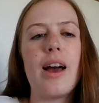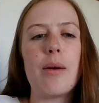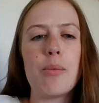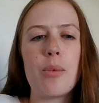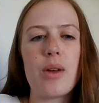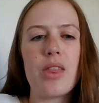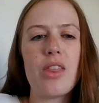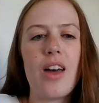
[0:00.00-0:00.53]

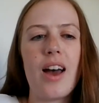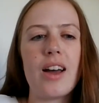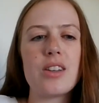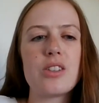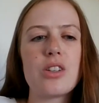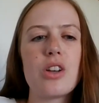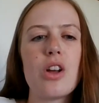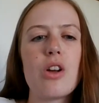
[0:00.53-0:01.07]
and with
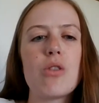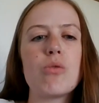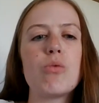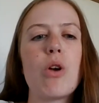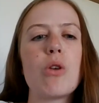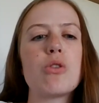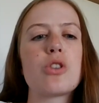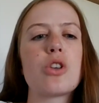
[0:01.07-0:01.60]
that,
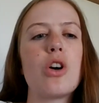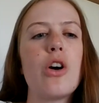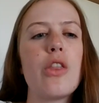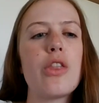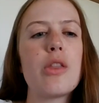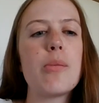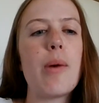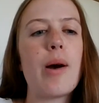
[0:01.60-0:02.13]
Roach
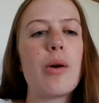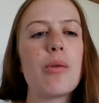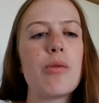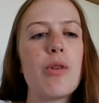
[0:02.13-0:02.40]
cut the